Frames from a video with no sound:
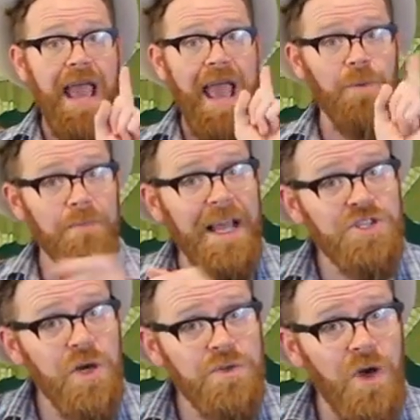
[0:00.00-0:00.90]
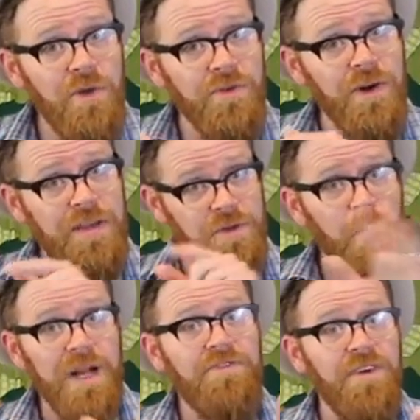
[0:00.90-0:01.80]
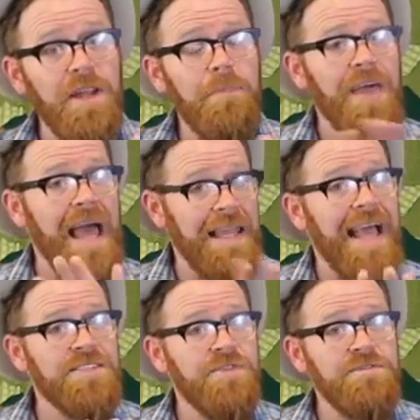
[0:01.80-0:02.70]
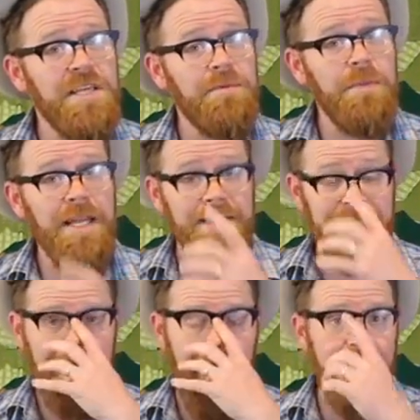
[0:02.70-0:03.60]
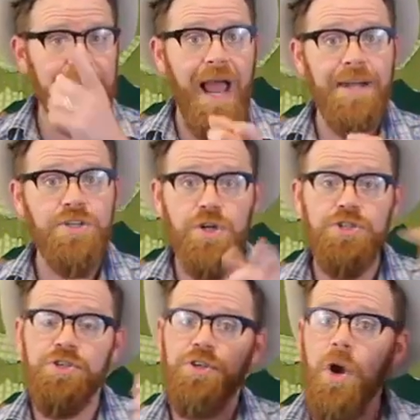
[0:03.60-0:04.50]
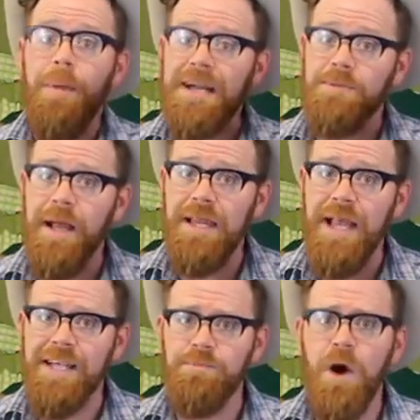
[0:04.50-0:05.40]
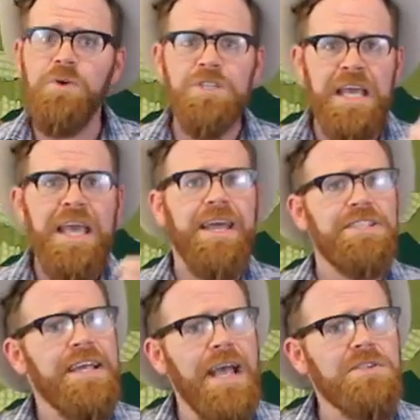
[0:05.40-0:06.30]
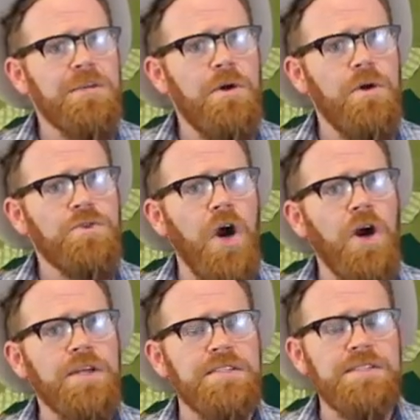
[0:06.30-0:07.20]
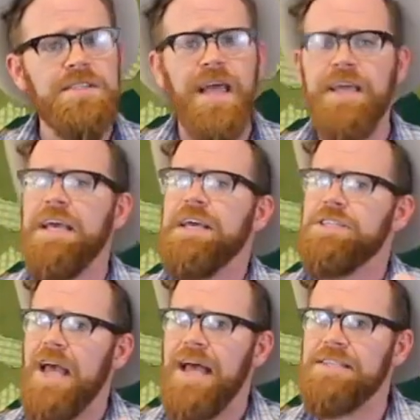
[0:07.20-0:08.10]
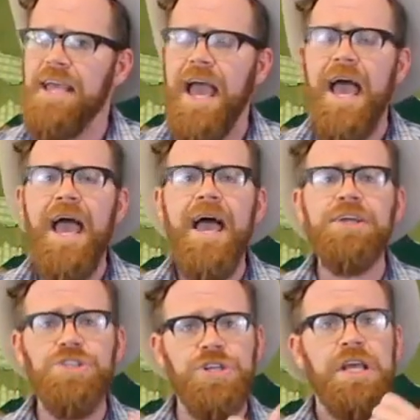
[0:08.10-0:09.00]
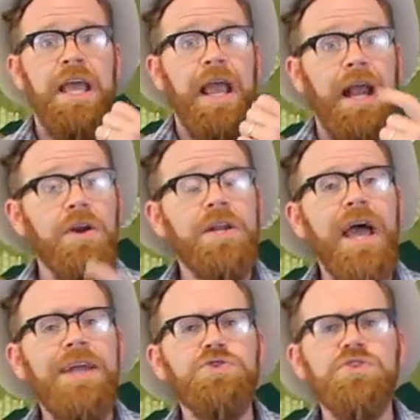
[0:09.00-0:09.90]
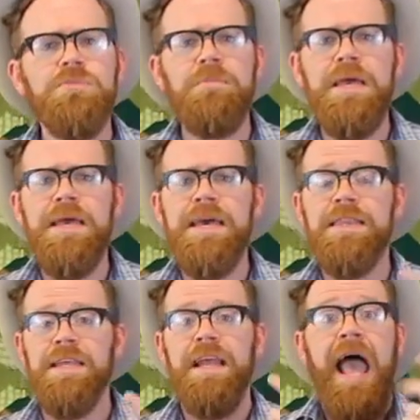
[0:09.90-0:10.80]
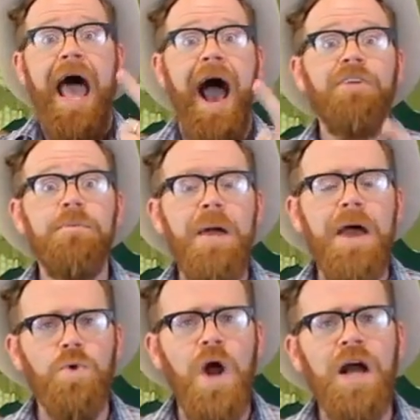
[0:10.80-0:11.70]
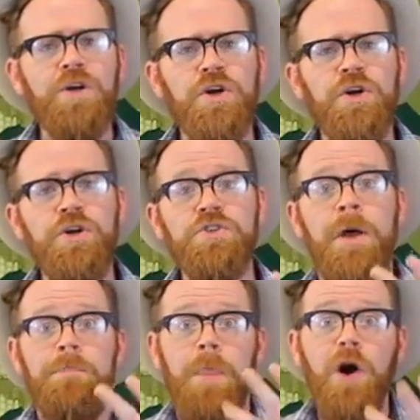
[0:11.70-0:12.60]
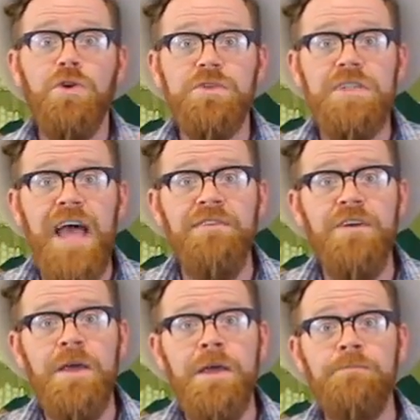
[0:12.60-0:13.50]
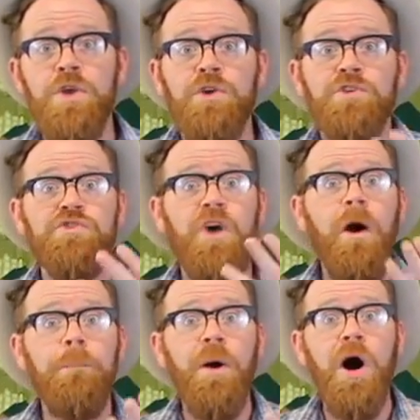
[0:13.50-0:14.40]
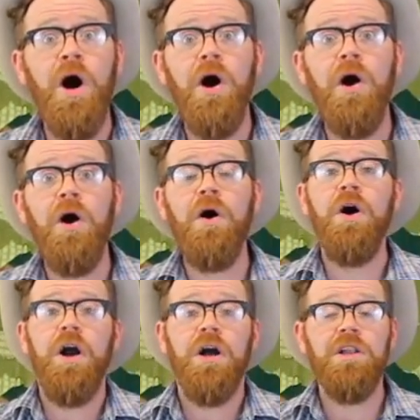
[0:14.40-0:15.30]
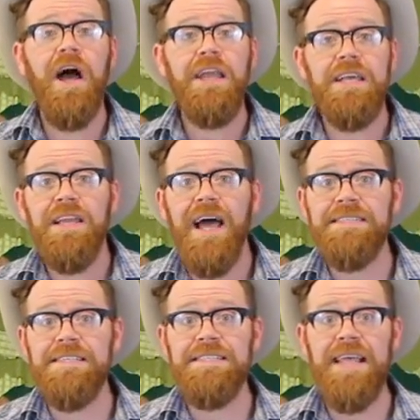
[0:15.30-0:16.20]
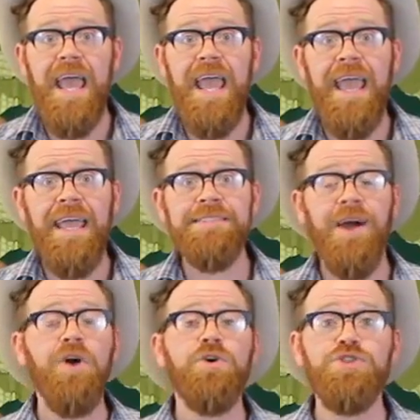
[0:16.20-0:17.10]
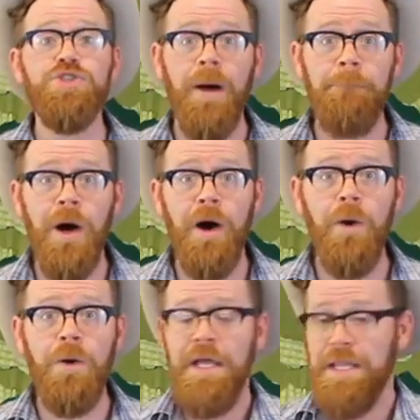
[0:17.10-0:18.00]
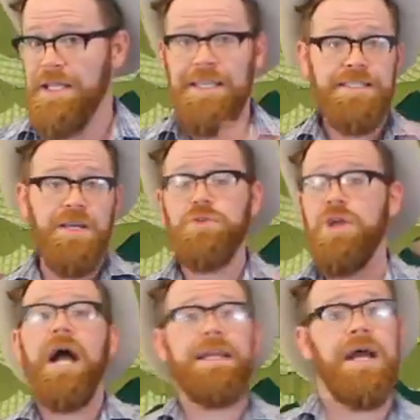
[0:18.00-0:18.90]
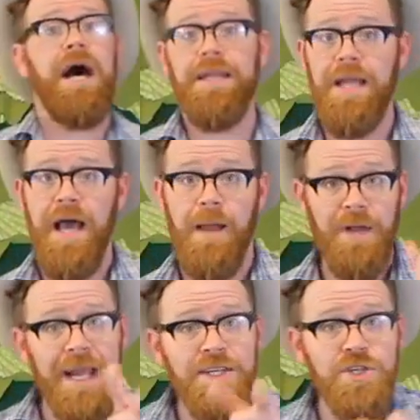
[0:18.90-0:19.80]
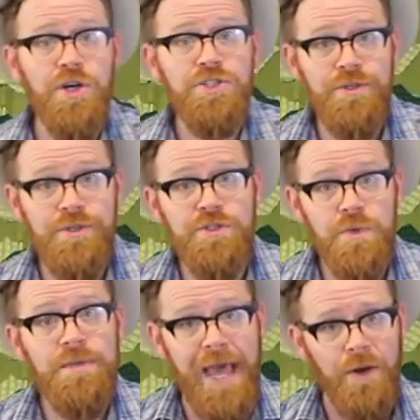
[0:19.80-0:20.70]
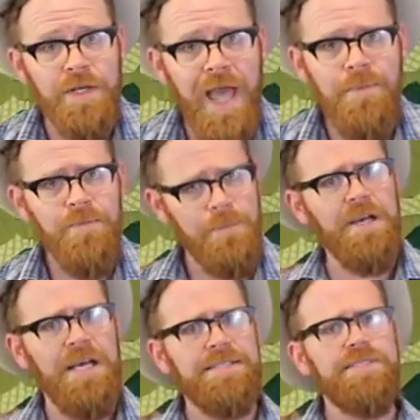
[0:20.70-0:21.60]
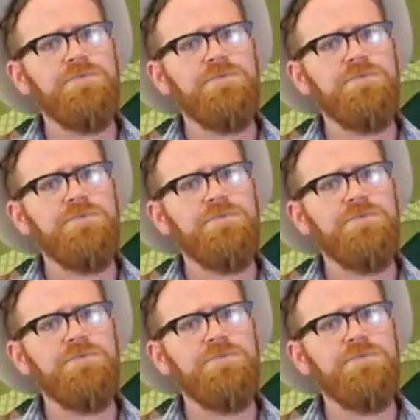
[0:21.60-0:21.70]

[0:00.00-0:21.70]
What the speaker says: when my show's over, if you wanna fill up that last 15 minutes, I'd encourage you to go back to my last post and check out some of those artists like Jazzy Ash and Aaron Nigel Smith and Alphabet Rockers, Uncle Devin, Saul Paul, Claudia Eliza Zanes, Uncle Jumbo. The list goes on and on and on. But I'd encourage you to do that, okay? Because this